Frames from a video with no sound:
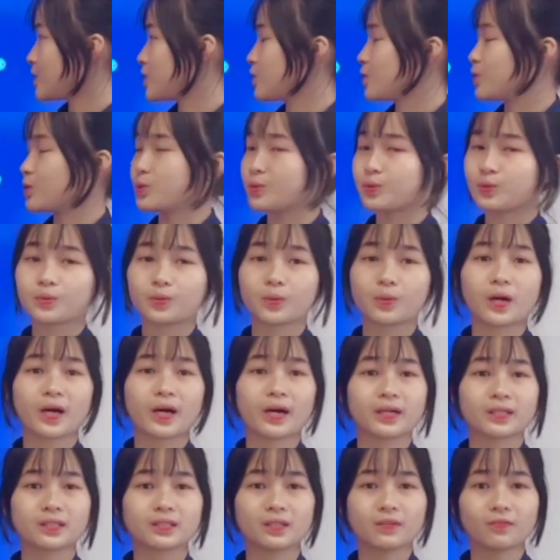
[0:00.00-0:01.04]
to
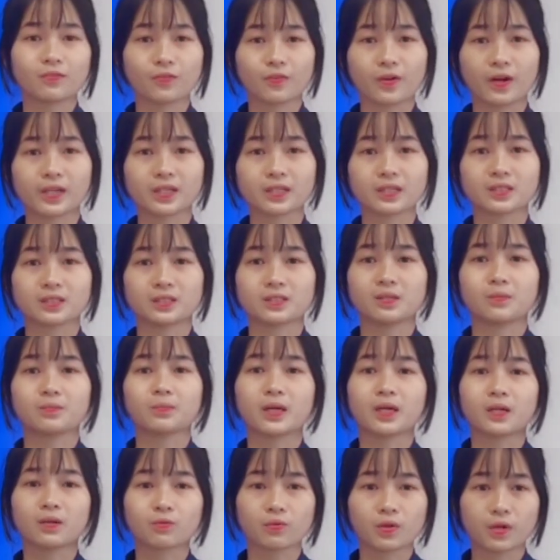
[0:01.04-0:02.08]
different
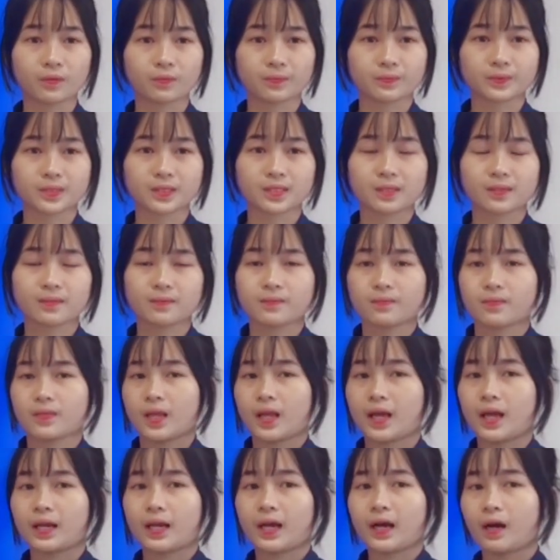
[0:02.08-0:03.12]
customer groups.
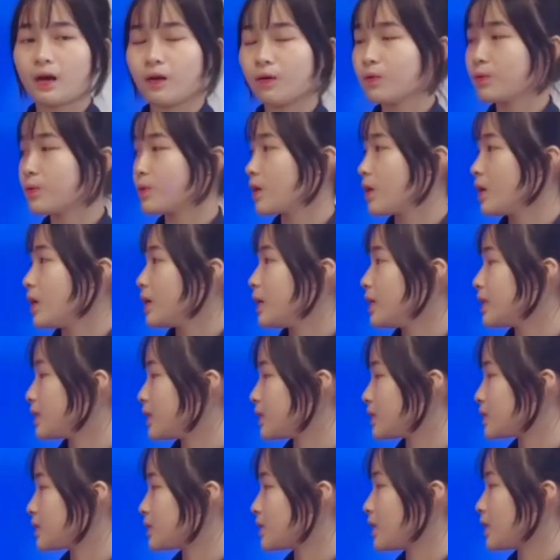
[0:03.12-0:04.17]
And how? In
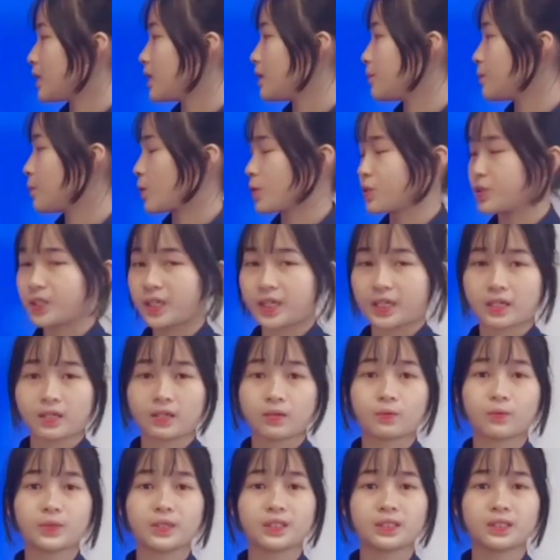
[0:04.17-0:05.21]
this
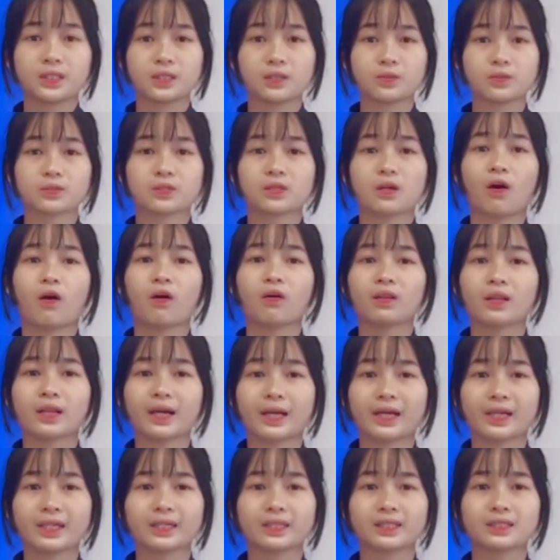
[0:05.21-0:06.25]
project, we use
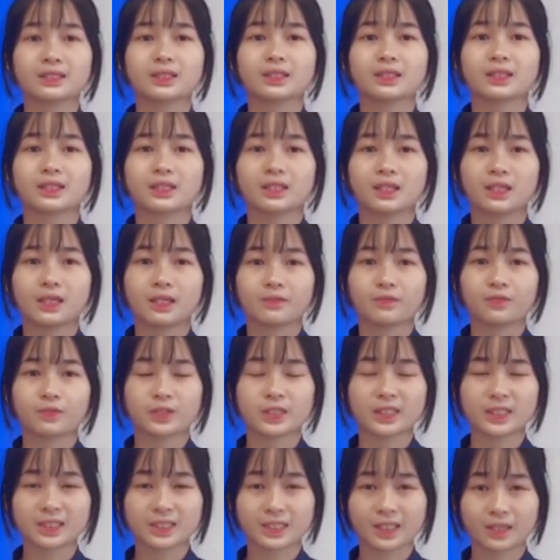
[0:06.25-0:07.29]
online
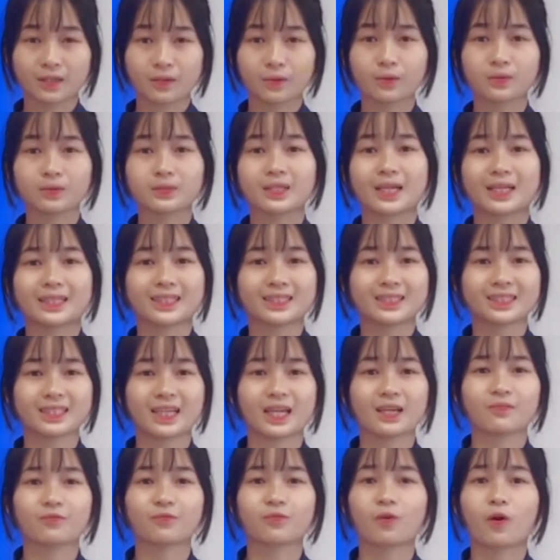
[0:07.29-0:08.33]
detailed
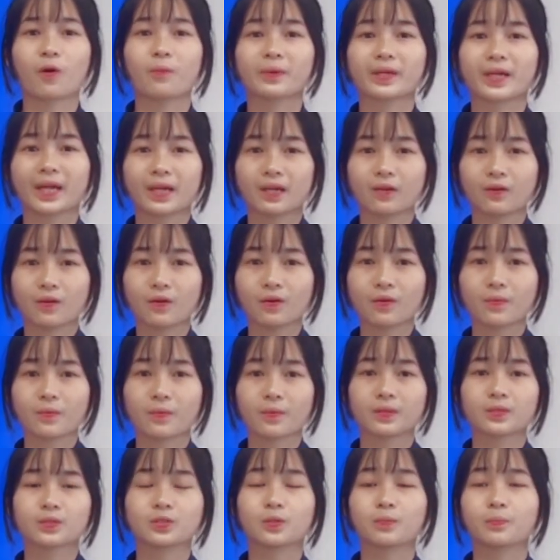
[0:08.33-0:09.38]
dataset from
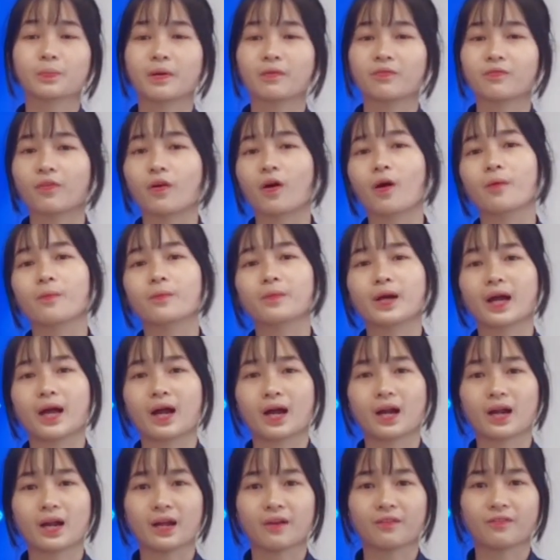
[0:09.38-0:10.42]
Kaggle to perform
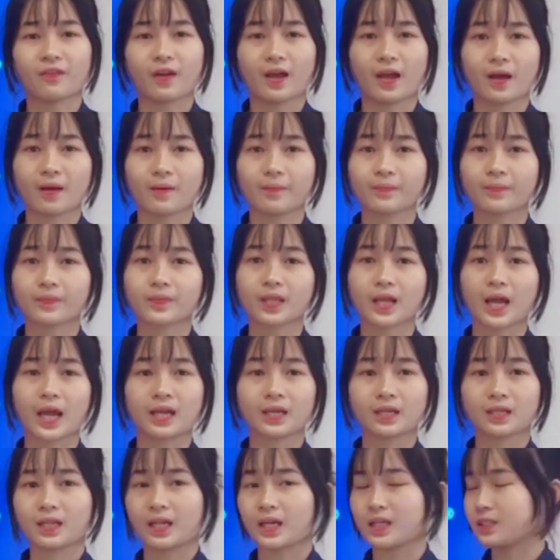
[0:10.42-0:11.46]
RFM
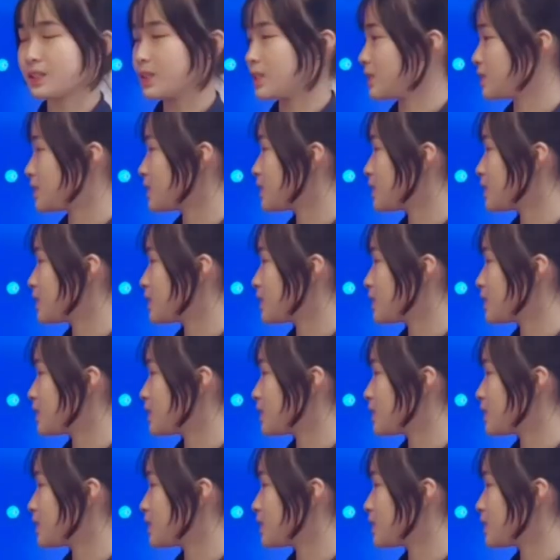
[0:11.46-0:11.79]
analysis